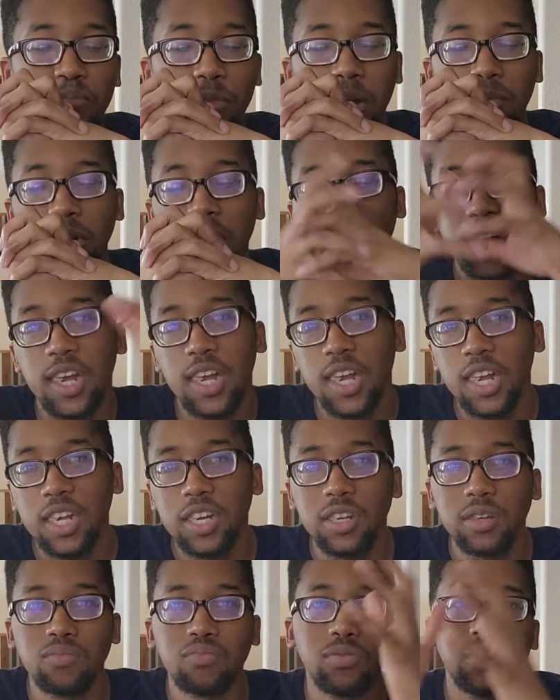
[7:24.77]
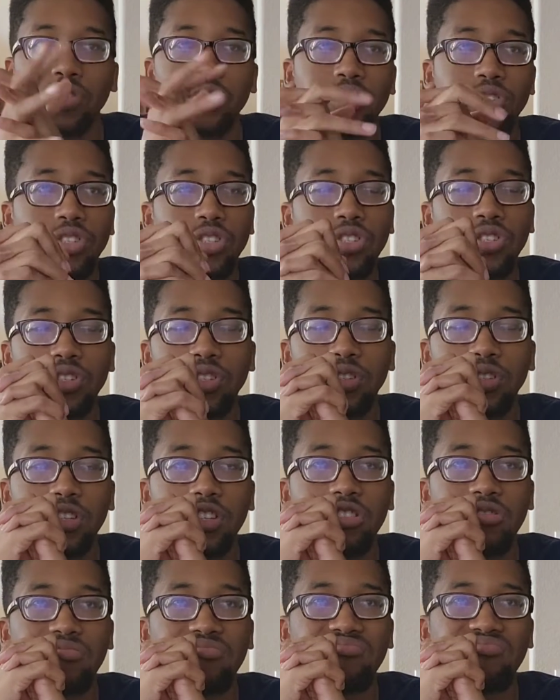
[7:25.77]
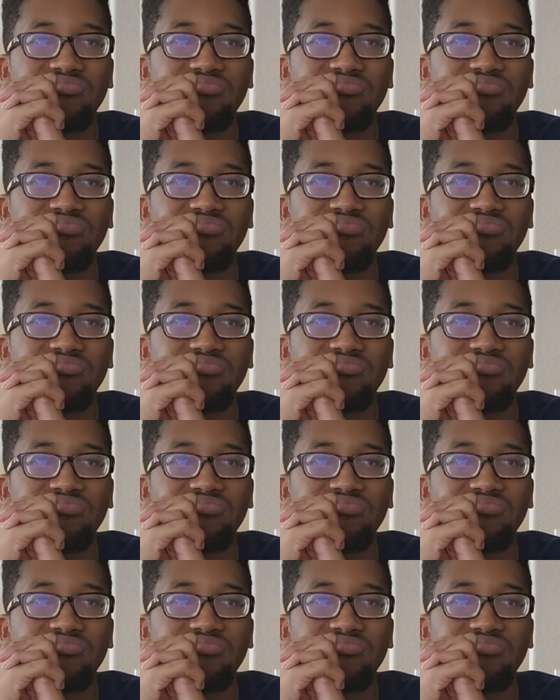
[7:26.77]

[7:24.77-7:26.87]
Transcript: I mean, I ate it, but it's just like,